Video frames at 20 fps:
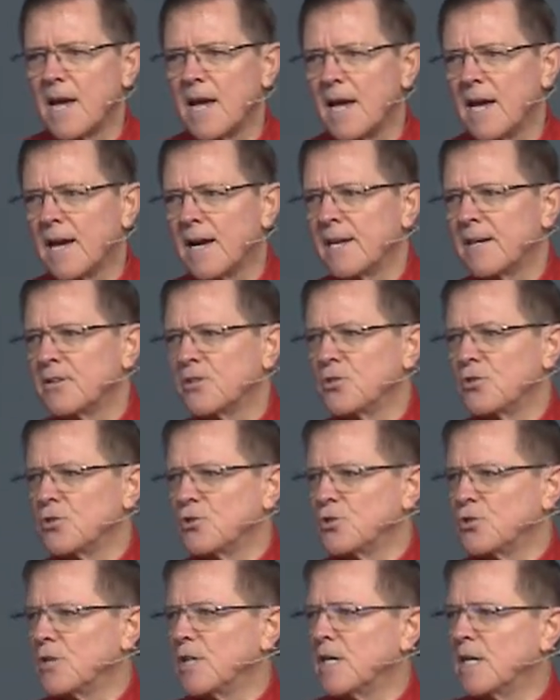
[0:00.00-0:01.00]
And
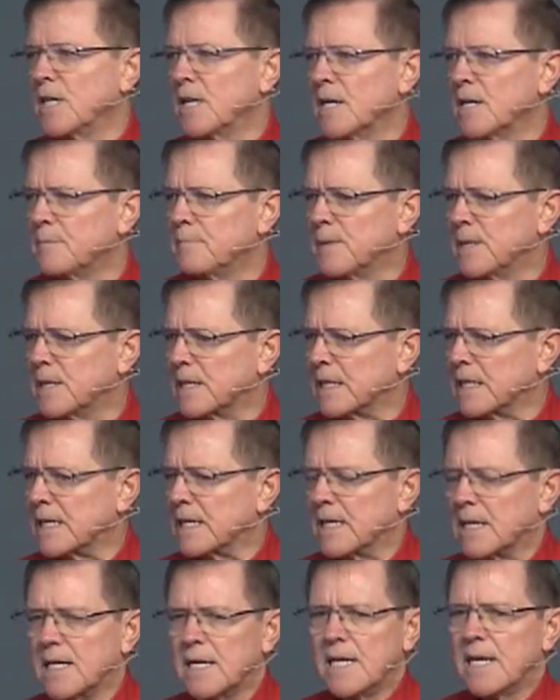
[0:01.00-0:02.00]
she had
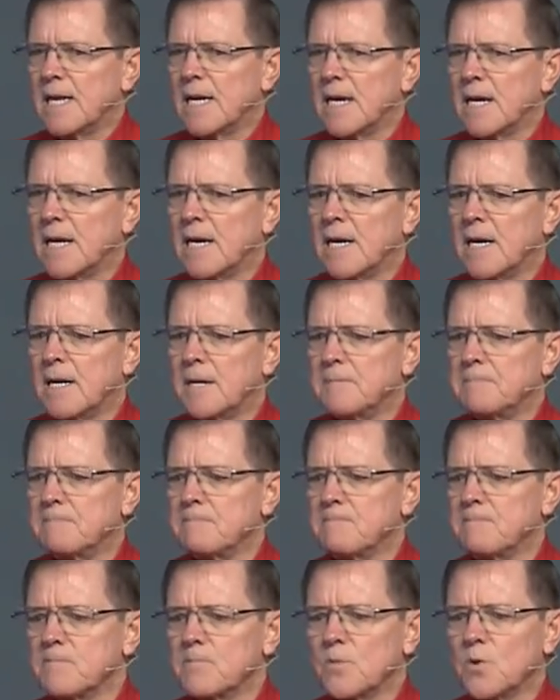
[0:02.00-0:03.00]
been
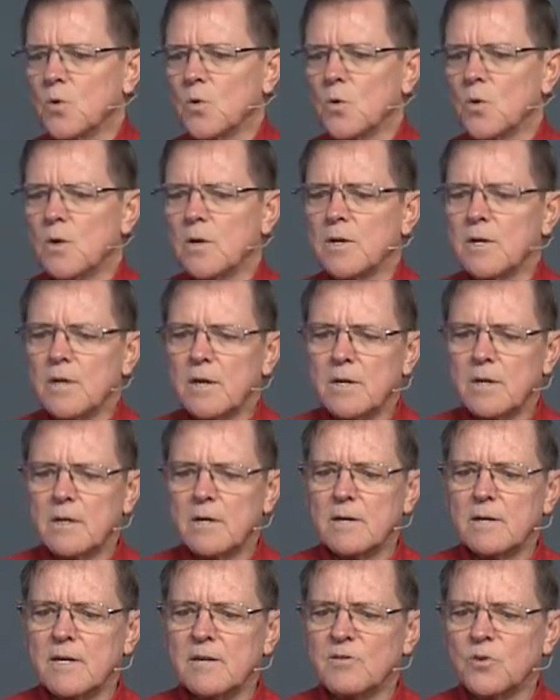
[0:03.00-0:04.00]
um,
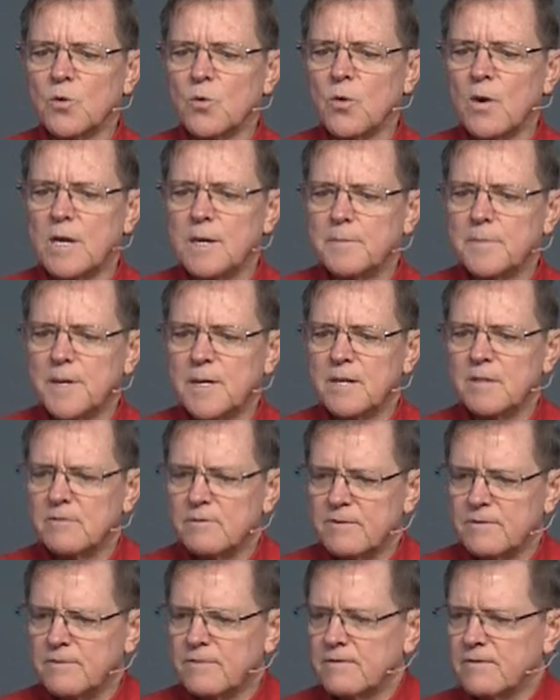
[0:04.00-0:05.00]
given quite a bit
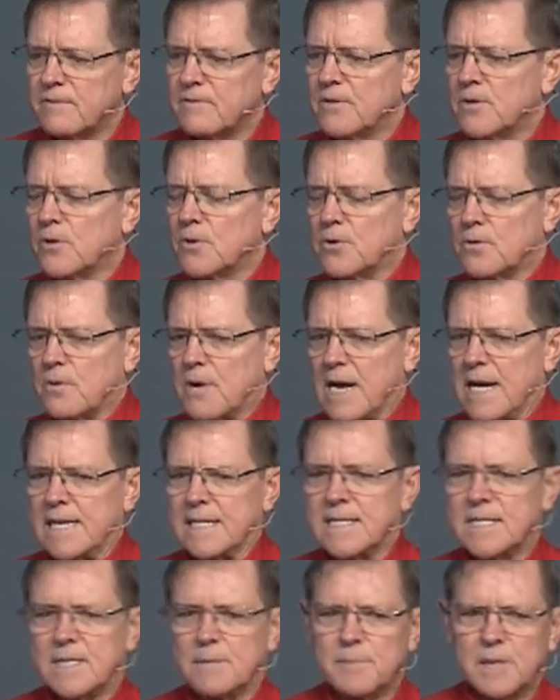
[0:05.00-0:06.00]
of
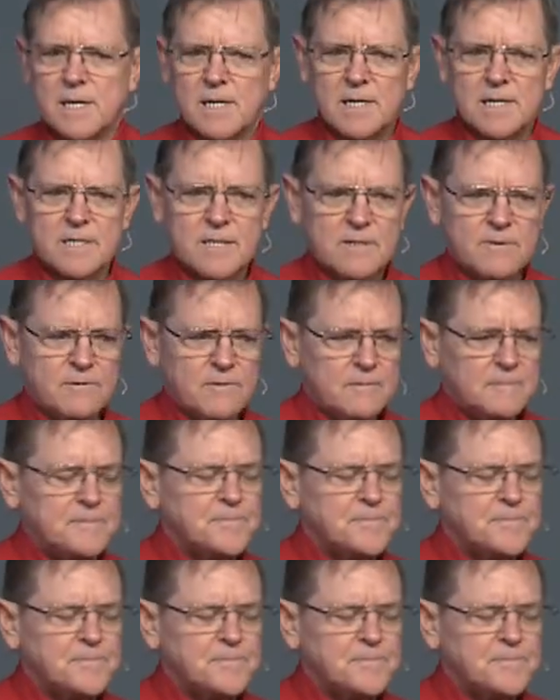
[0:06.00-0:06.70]
notoriety because of